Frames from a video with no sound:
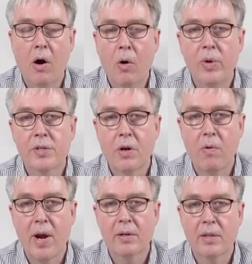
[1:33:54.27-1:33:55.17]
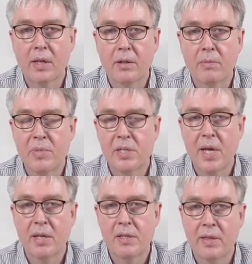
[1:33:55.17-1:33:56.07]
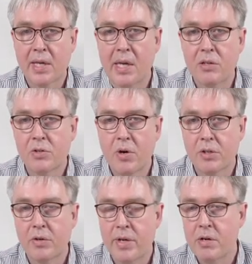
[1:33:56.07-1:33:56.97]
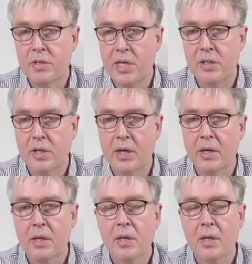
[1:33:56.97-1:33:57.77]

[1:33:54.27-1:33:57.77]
always correct the mistakes in the key structure that you're teaching.